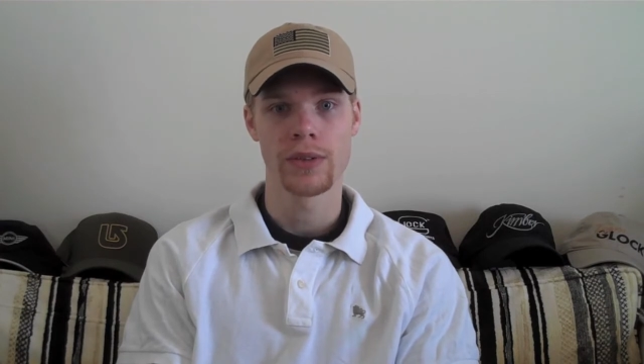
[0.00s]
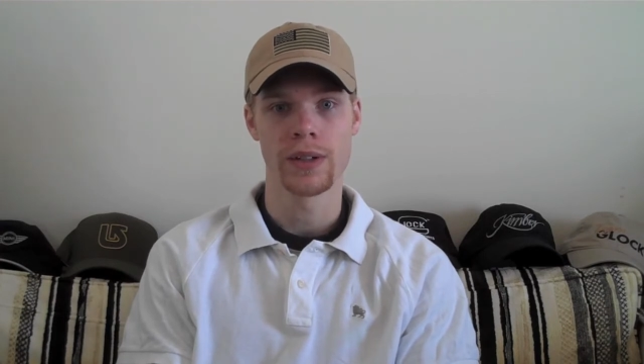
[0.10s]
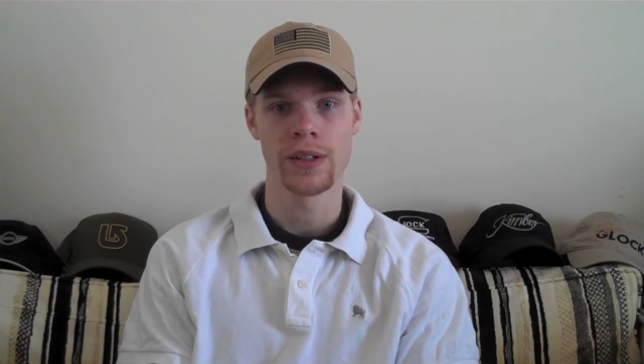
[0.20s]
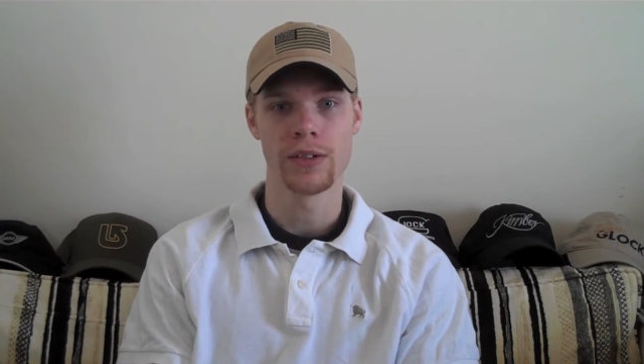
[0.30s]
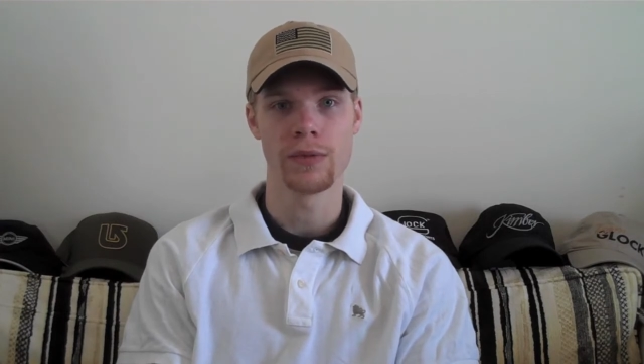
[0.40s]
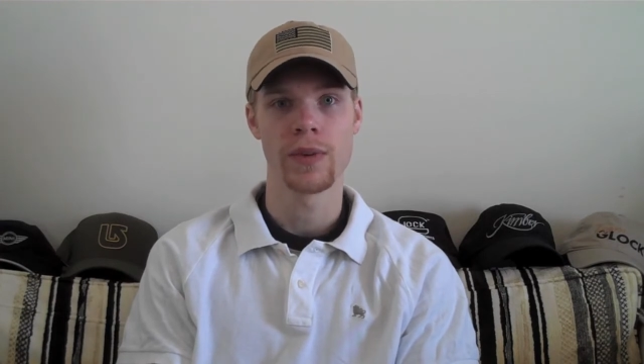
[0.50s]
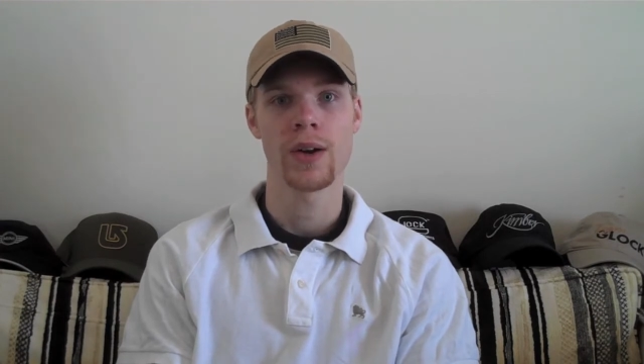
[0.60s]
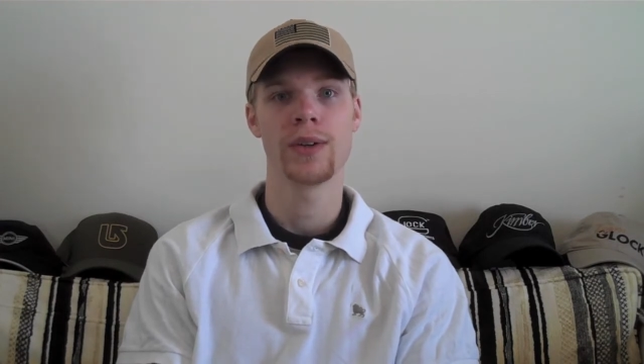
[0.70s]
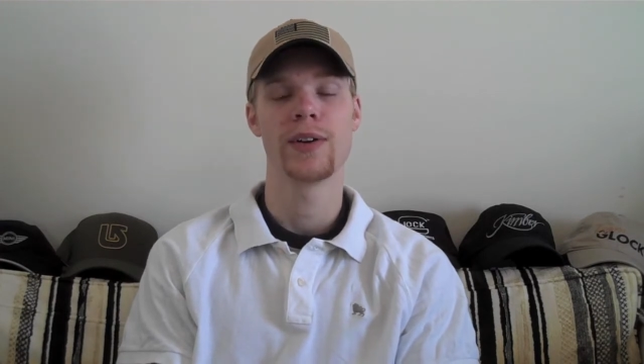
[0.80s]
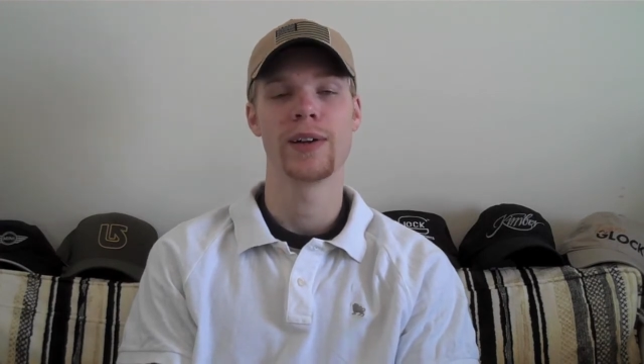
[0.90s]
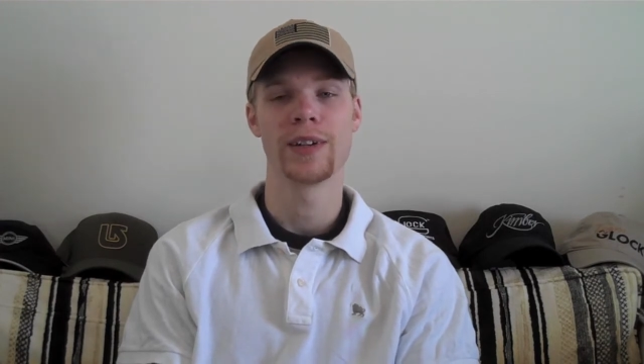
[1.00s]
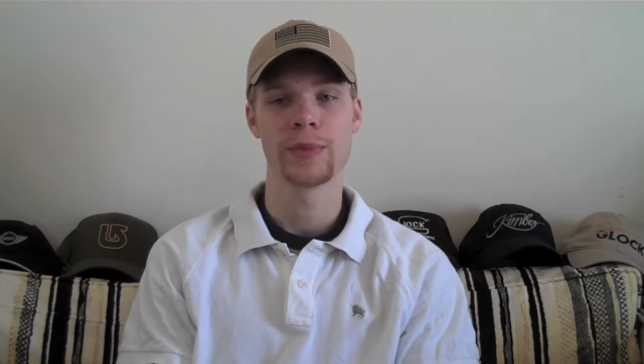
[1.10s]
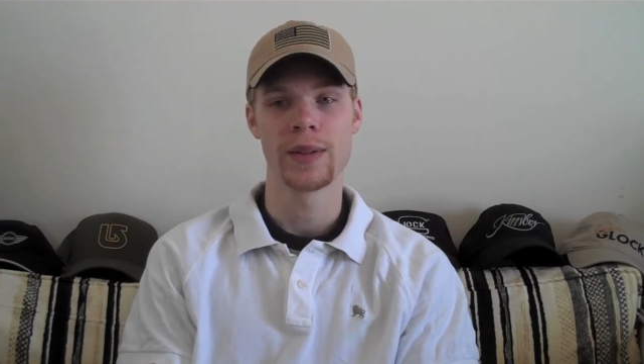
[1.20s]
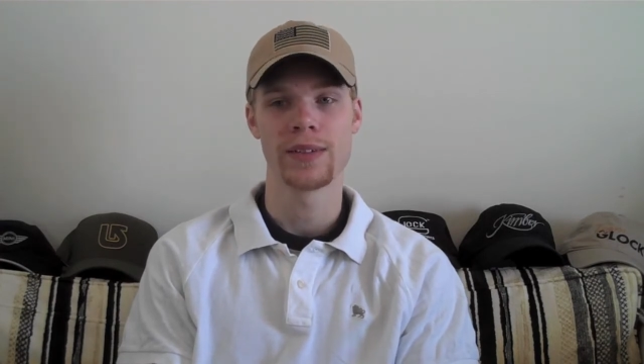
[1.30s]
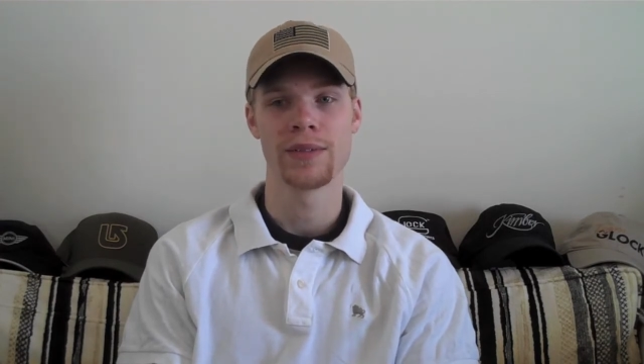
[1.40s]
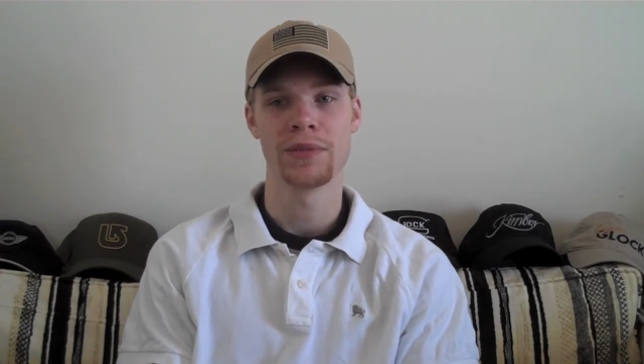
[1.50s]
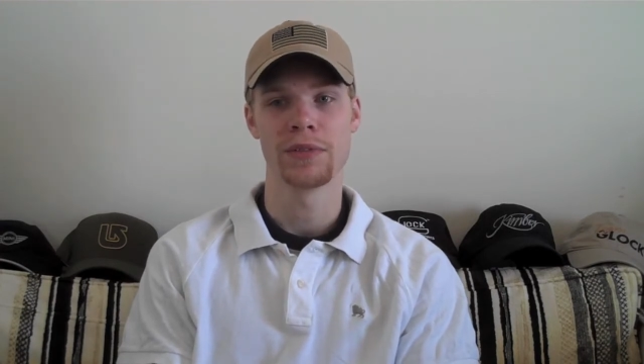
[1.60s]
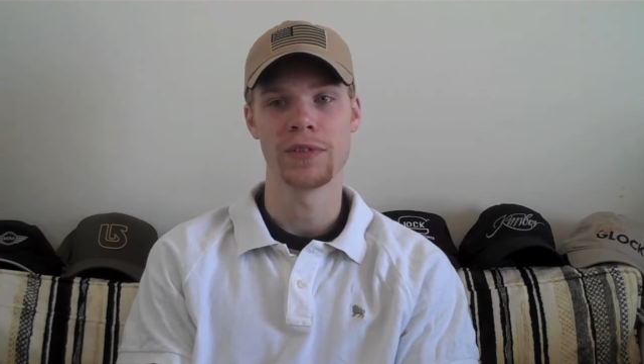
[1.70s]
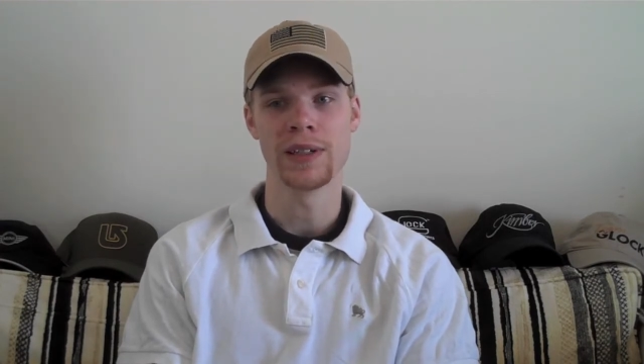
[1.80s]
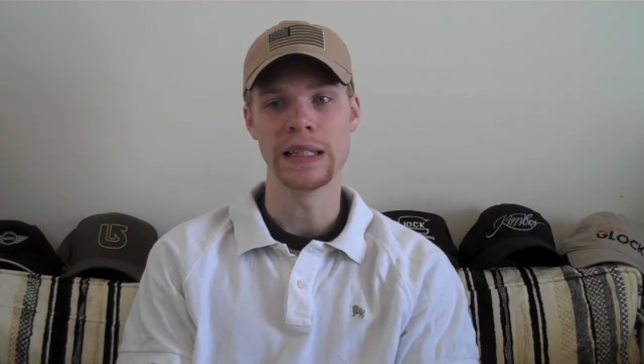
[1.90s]
It is very, very expensive to
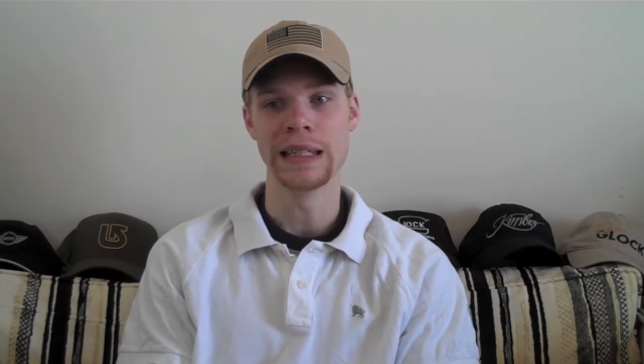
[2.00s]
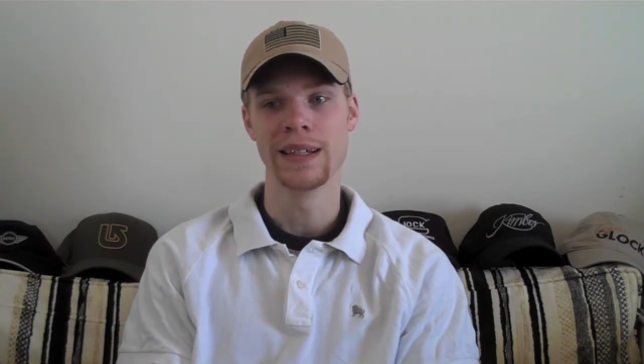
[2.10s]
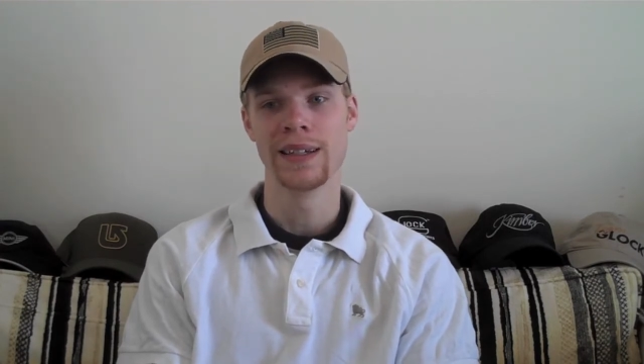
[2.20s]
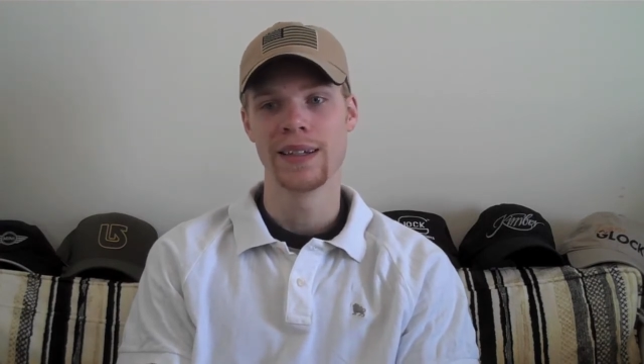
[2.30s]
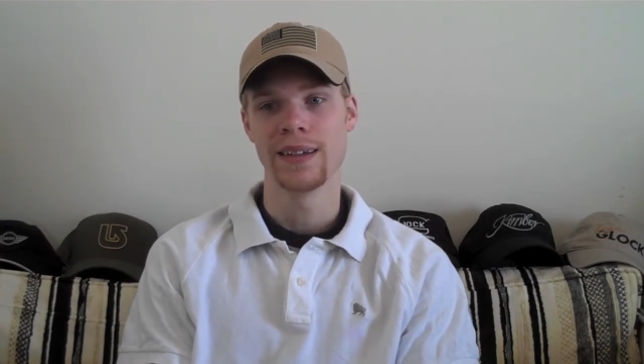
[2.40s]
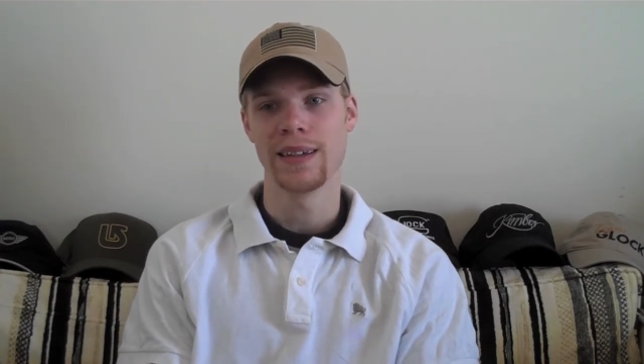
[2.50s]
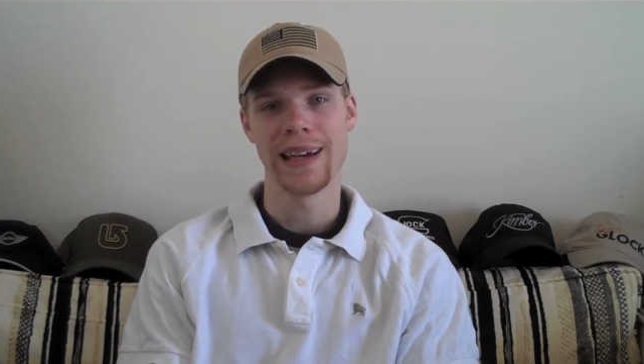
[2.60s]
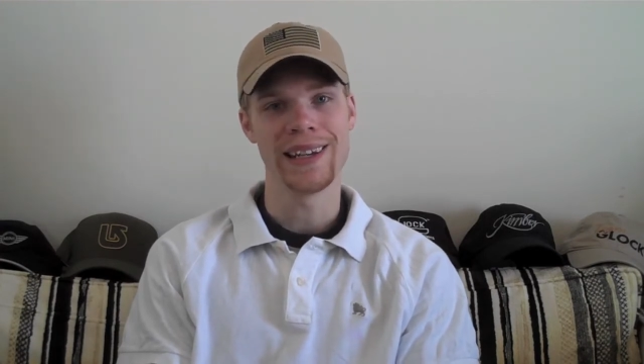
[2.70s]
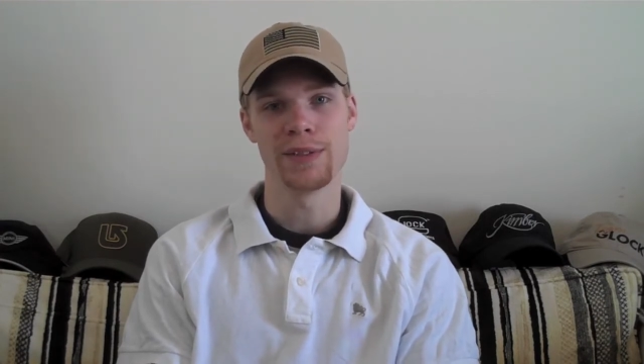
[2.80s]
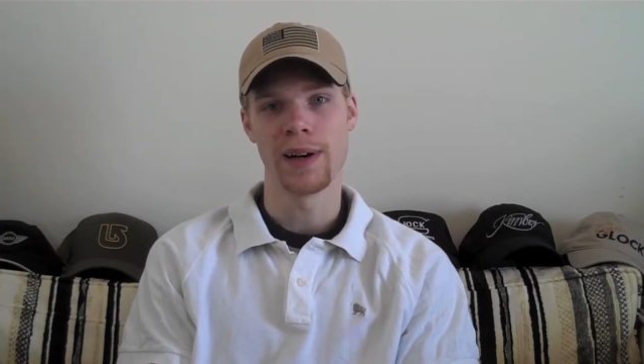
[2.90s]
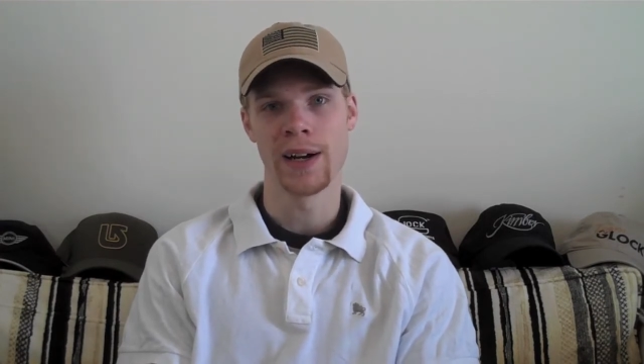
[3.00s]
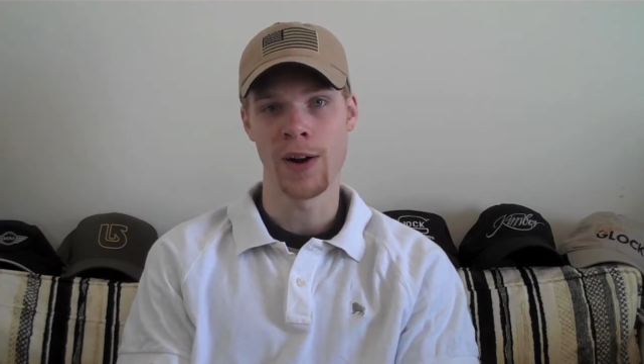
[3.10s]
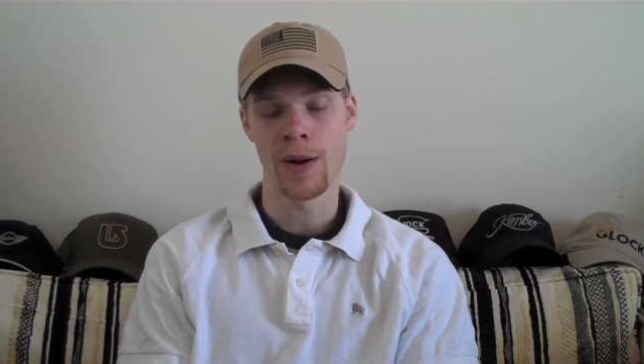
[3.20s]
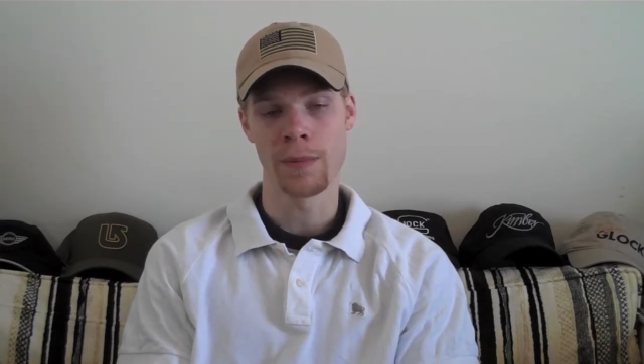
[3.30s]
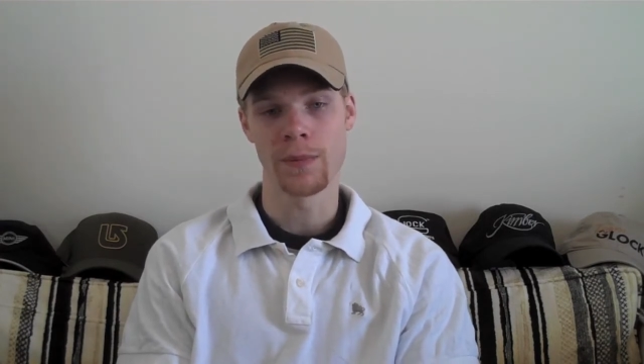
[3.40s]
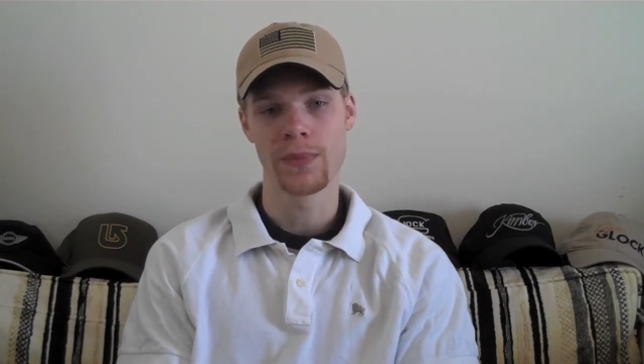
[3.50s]
feed any firearm,